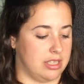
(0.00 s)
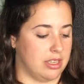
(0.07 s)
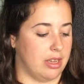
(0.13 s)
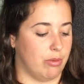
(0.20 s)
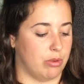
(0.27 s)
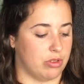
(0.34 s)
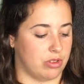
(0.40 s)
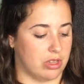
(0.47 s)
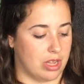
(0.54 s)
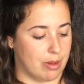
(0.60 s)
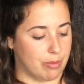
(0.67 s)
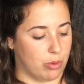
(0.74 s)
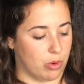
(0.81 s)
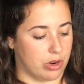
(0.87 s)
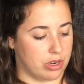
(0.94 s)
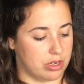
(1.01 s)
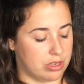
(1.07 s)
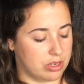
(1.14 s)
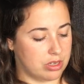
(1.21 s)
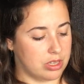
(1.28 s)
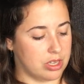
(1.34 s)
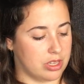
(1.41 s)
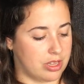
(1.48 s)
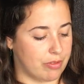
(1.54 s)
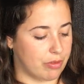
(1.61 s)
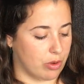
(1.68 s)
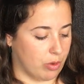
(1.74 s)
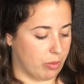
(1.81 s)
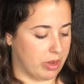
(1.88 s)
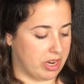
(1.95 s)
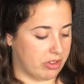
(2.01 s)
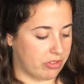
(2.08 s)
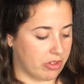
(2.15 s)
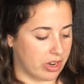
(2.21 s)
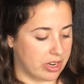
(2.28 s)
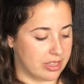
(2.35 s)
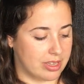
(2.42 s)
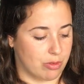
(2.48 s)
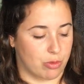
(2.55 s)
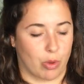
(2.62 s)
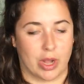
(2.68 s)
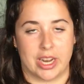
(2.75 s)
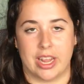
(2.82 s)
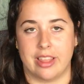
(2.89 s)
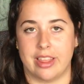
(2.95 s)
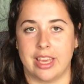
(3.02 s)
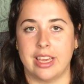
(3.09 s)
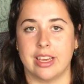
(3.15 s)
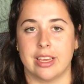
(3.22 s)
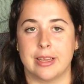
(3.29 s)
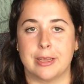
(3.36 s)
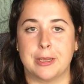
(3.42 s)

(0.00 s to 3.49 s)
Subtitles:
it was a lot more difficult when I started this one, I think.